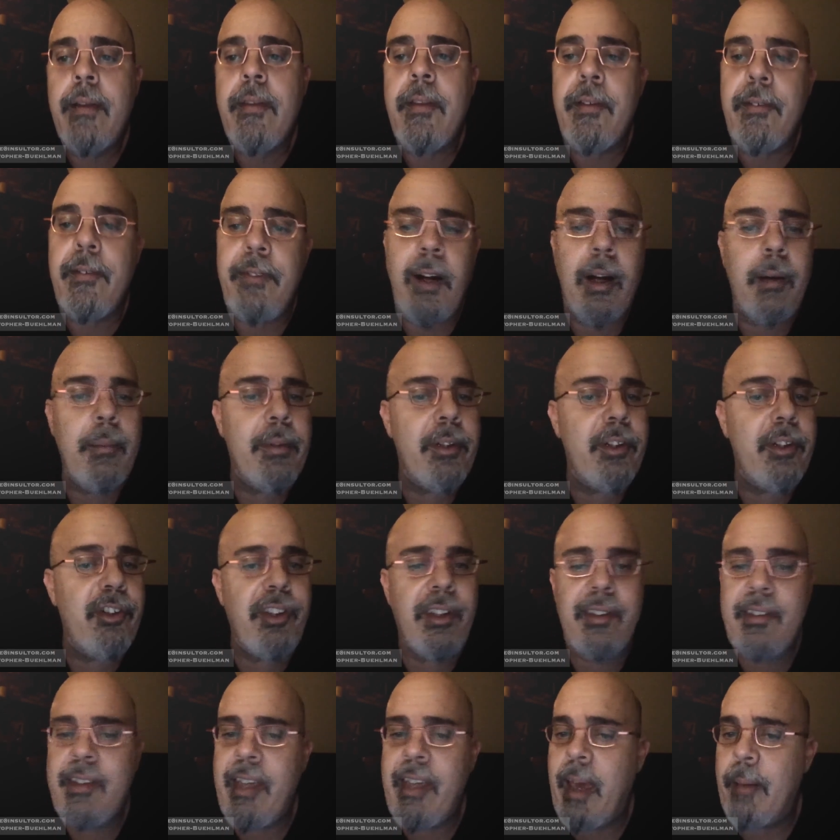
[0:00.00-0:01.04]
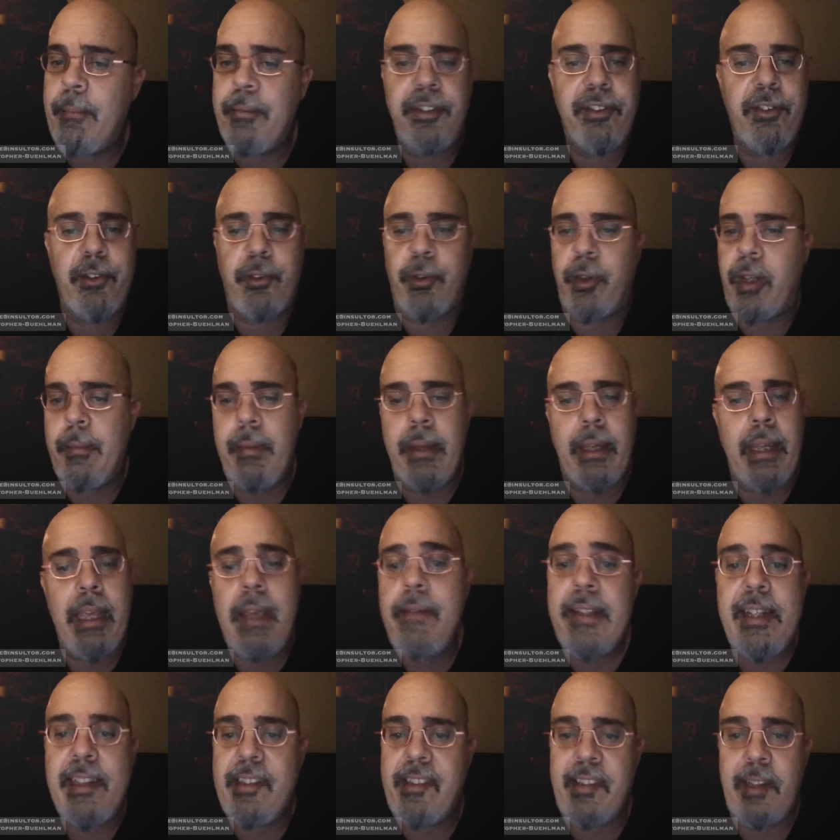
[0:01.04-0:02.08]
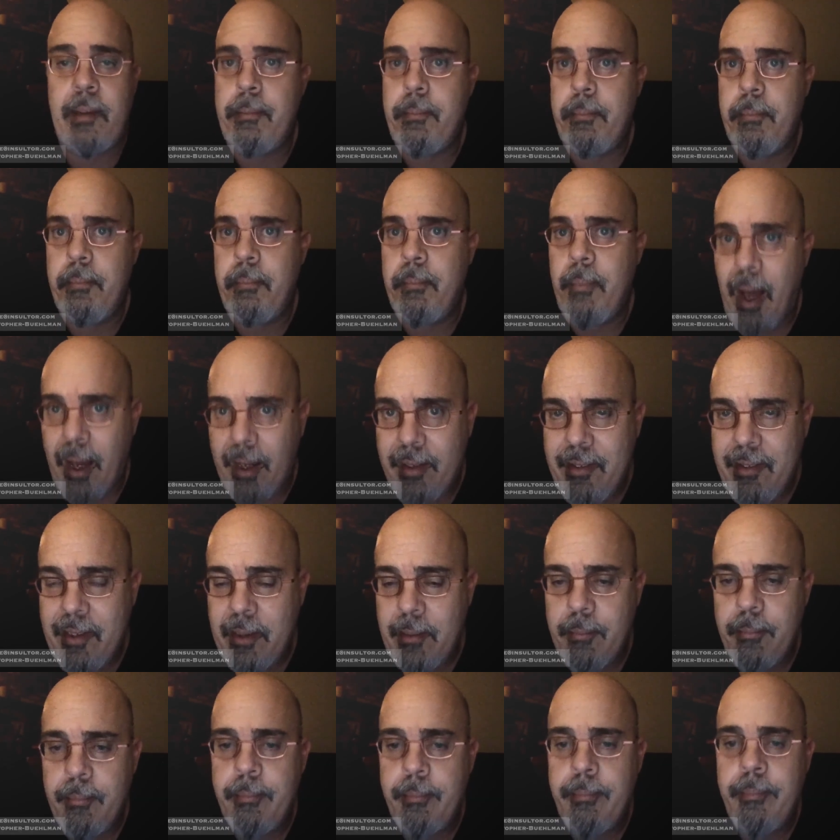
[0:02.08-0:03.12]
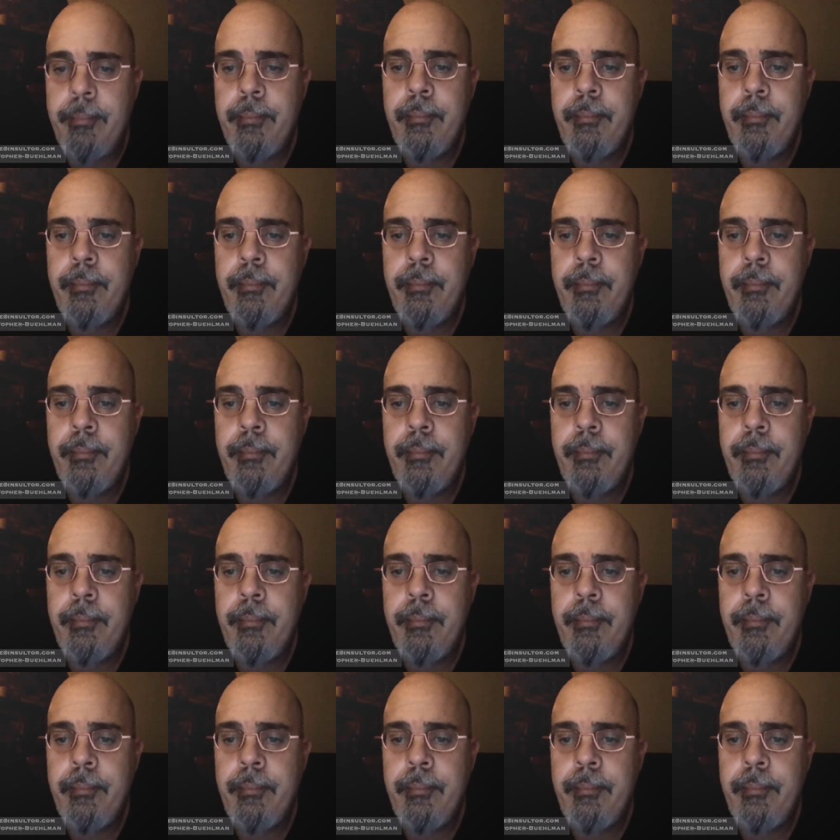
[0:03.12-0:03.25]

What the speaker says: The farmer just kept screaming, even as it mocked him,